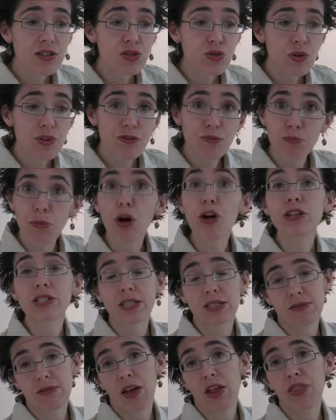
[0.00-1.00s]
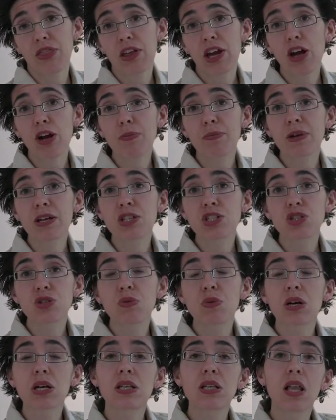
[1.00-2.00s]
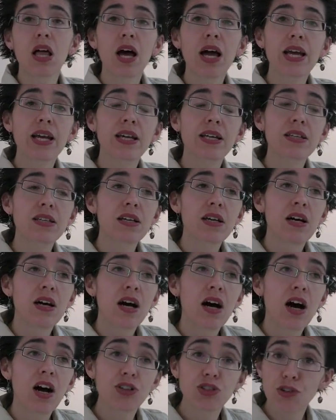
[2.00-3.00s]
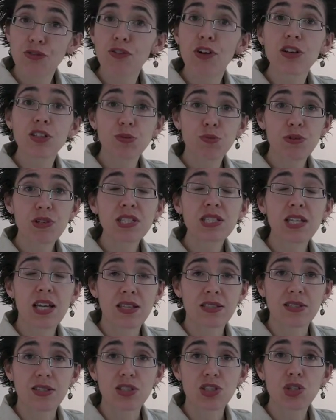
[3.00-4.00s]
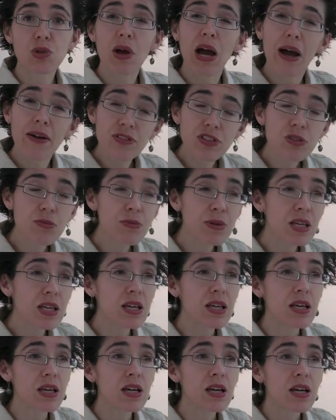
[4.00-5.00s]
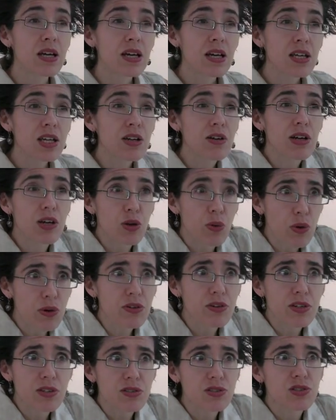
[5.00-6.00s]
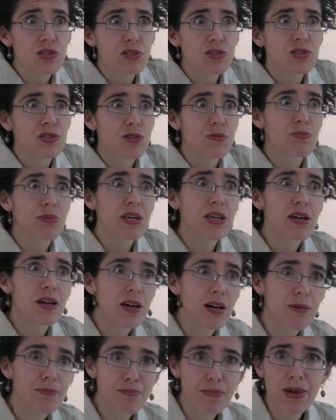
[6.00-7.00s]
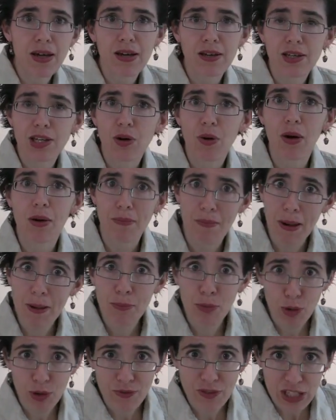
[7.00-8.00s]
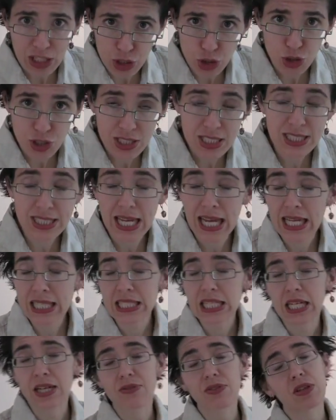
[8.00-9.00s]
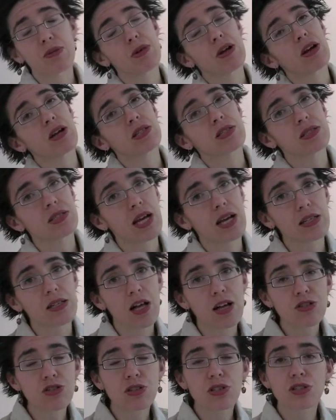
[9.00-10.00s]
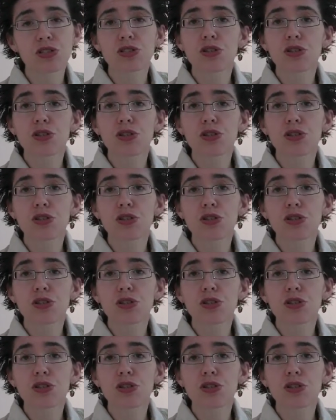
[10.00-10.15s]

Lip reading: sort of market a therapy to a client under false pretenses. You have to be, you know, in order to be a member of, in good standing of the American Psychological